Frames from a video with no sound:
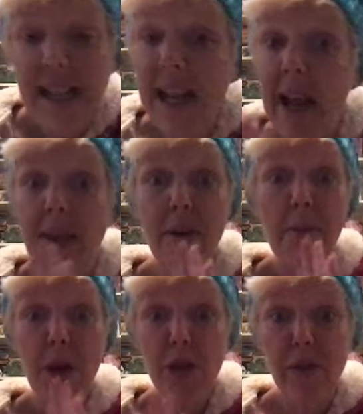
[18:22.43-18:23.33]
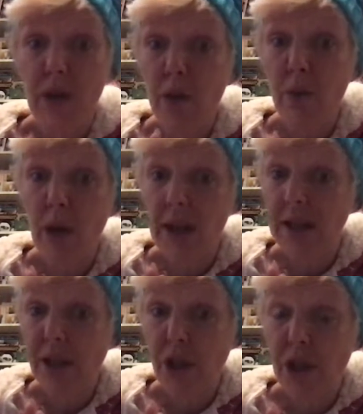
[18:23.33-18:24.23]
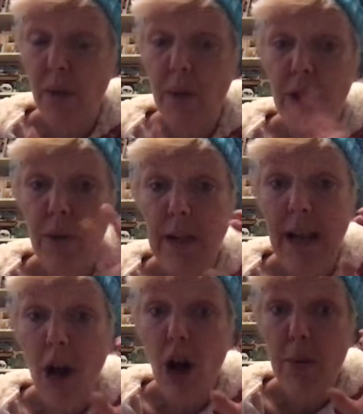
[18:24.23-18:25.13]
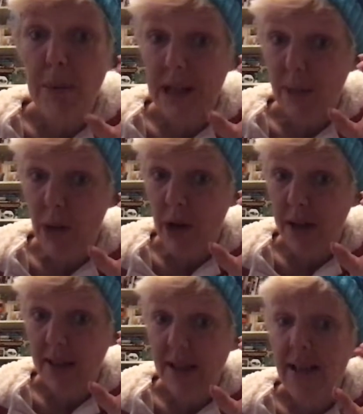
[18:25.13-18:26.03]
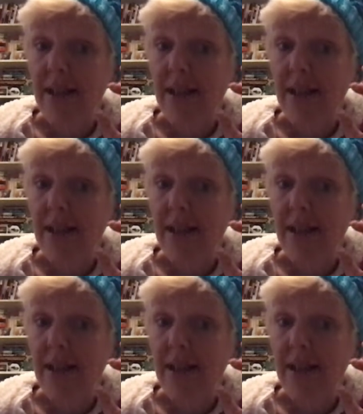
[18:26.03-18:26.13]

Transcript: And I have a bunch of new products to share with you, like art-based products.